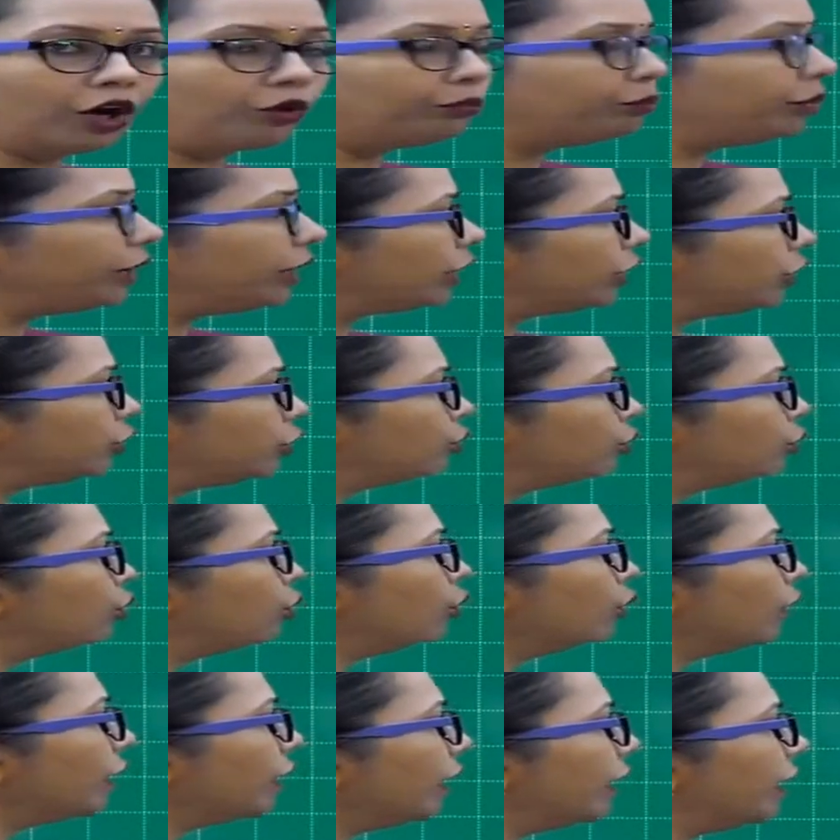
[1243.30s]
Now
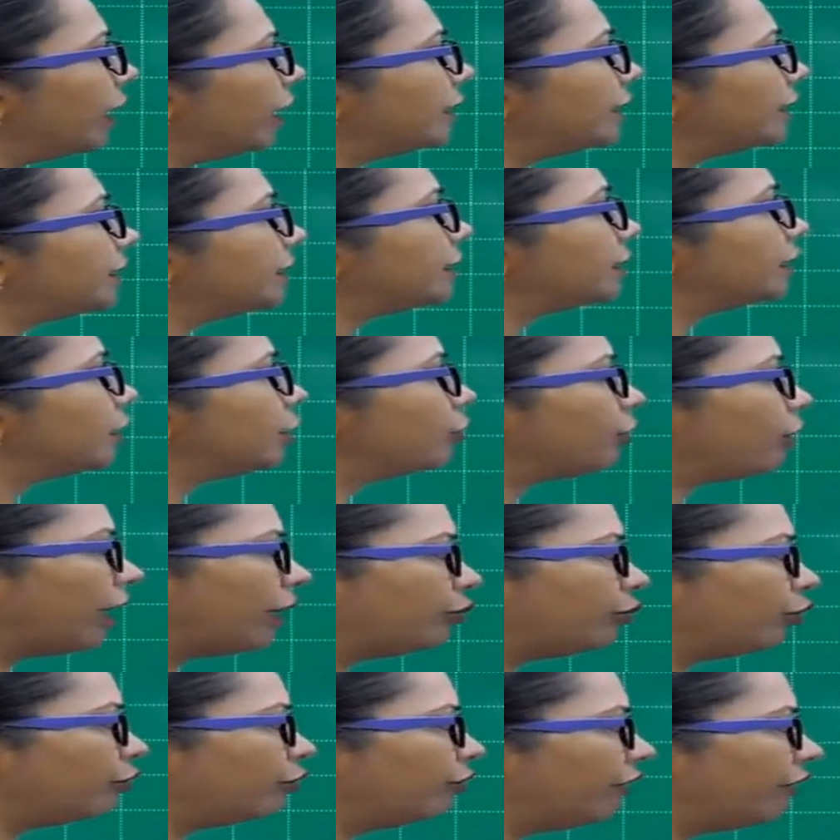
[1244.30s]
B2 is
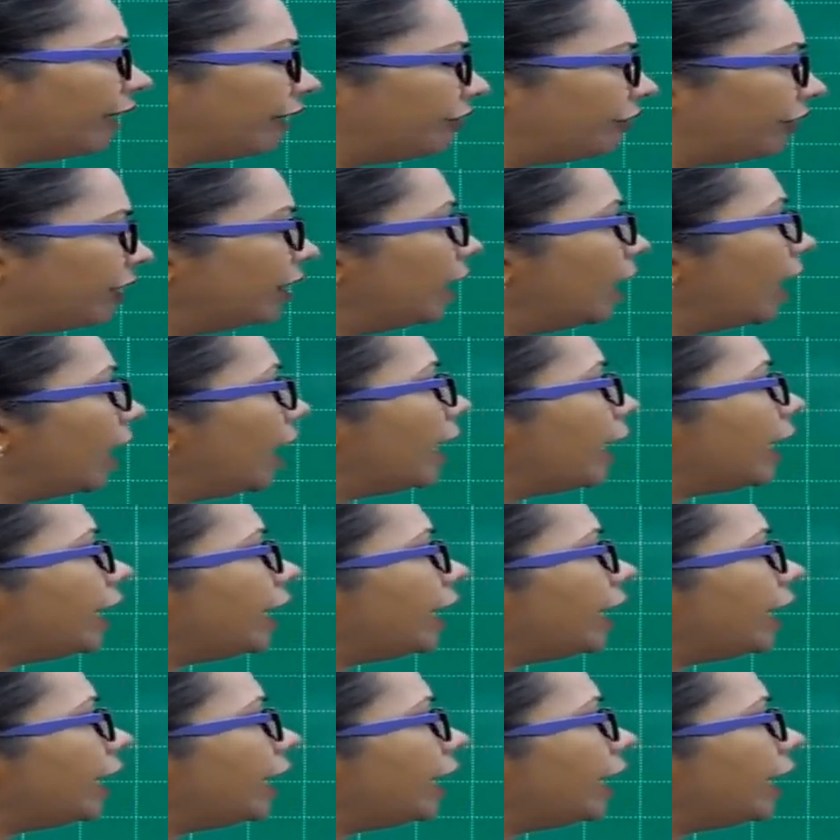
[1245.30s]
riboflavin.